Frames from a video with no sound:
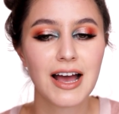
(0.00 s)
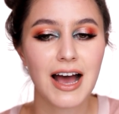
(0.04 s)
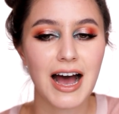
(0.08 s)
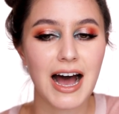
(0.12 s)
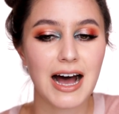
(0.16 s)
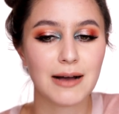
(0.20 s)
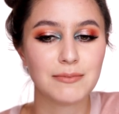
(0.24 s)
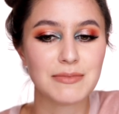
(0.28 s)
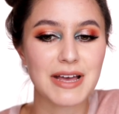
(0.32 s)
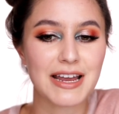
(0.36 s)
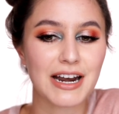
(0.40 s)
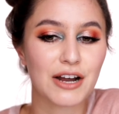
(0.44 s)

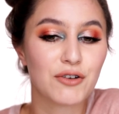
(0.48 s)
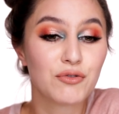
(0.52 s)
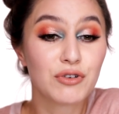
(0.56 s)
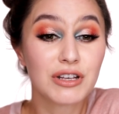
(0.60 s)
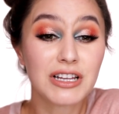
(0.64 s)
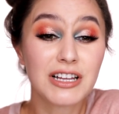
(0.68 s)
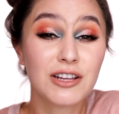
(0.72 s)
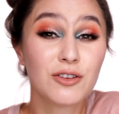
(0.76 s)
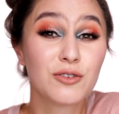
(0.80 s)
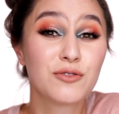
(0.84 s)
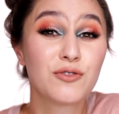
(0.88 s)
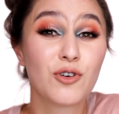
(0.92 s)
And I
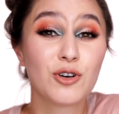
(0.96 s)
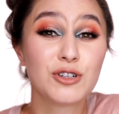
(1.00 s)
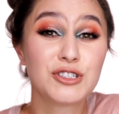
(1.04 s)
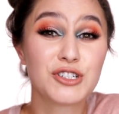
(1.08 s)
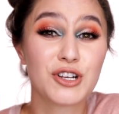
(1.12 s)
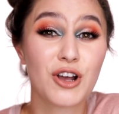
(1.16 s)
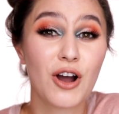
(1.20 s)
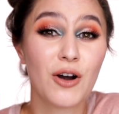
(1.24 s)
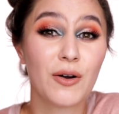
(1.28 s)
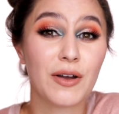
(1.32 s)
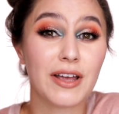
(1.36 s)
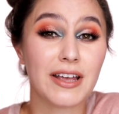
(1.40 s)
really look forward
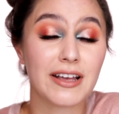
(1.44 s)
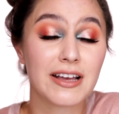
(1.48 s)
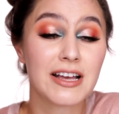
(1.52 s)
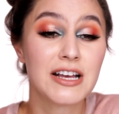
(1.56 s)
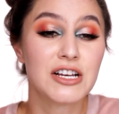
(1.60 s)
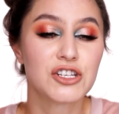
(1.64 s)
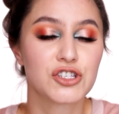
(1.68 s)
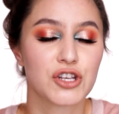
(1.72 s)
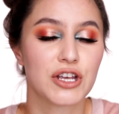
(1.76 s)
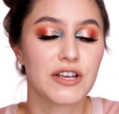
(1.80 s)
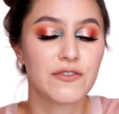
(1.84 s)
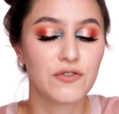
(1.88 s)
to going.
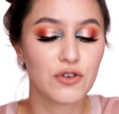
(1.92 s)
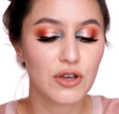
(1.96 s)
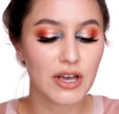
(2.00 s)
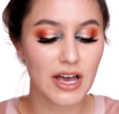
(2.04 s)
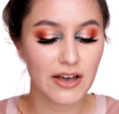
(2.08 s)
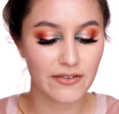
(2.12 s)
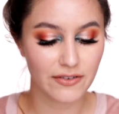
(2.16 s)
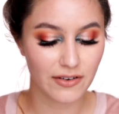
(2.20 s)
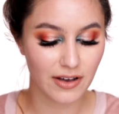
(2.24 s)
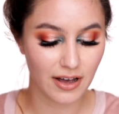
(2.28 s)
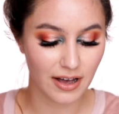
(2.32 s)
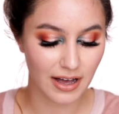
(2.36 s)
So if you
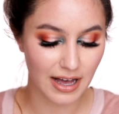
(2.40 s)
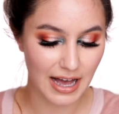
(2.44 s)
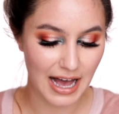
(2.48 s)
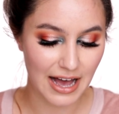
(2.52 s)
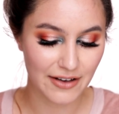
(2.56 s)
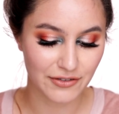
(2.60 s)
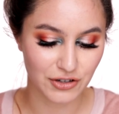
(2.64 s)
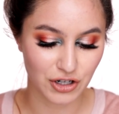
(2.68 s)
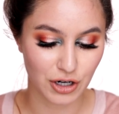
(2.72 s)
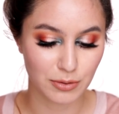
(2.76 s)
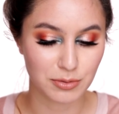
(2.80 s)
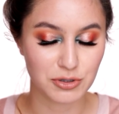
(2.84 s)
ever
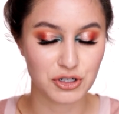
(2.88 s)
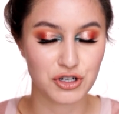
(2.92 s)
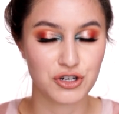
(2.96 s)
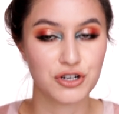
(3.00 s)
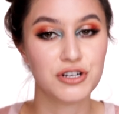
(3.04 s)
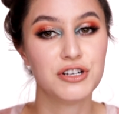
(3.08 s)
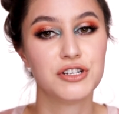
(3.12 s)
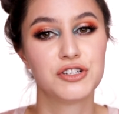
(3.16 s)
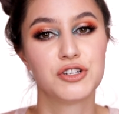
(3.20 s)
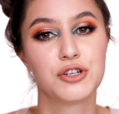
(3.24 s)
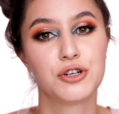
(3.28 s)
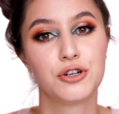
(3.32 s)
have an
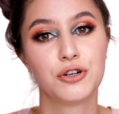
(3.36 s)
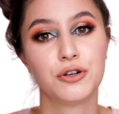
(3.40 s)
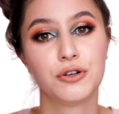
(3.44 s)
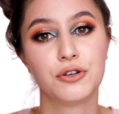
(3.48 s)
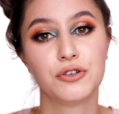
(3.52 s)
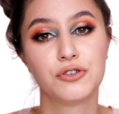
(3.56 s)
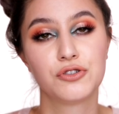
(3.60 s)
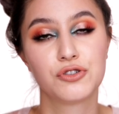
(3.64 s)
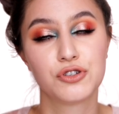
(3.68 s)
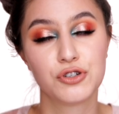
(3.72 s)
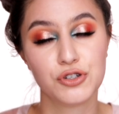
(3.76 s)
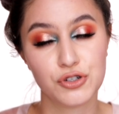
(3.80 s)
opportunity
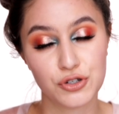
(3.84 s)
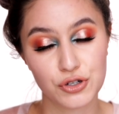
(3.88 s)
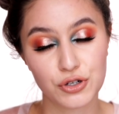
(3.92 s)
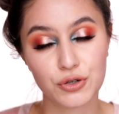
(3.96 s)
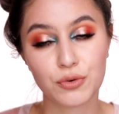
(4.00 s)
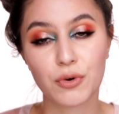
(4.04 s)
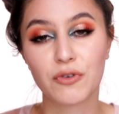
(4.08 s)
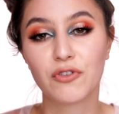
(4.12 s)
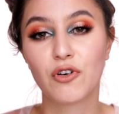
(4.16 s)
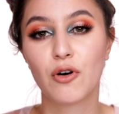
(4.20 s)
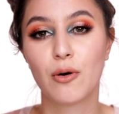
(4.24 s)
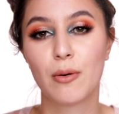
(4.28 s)
to
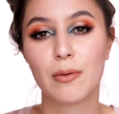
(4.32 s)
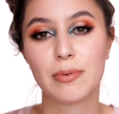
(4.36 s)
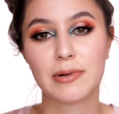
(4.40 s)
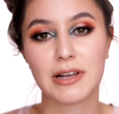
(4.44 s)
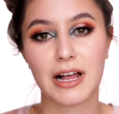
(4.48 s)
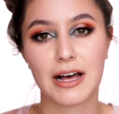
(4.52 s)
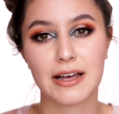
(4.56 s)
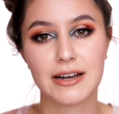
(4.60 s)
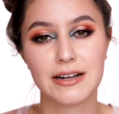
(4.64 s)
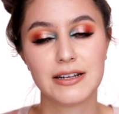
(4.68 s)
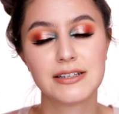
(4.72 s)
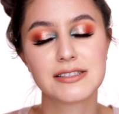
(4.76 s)
do Reformer
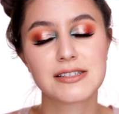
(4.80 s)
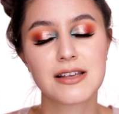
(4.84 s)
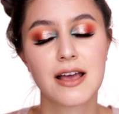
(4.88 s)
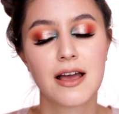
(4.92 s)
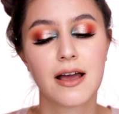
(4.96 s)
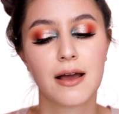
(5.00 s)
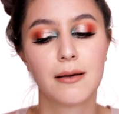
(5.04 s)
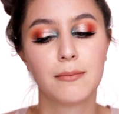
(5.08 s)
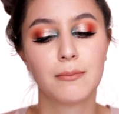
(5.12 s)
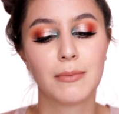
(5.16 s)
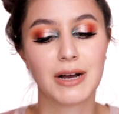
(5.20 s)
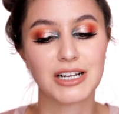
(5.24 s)
Pilates,
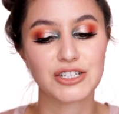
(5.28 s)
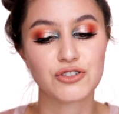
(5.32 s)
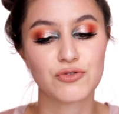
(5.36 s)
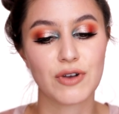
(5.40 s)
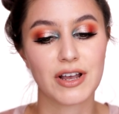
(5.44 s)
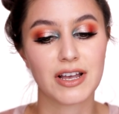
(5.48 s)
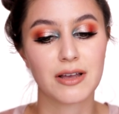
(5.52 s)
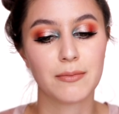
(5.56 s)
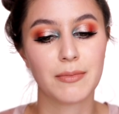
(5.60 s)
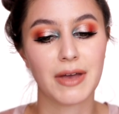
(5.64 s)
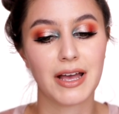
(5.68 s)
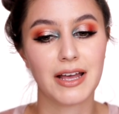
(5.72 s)
much
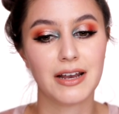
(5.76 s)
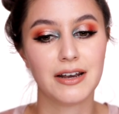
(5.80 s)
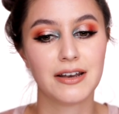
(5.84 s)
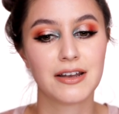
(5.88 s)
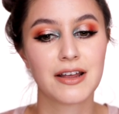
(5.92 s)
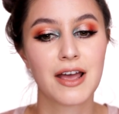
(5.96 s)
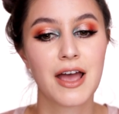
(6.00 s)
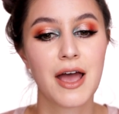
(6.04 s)
recommend.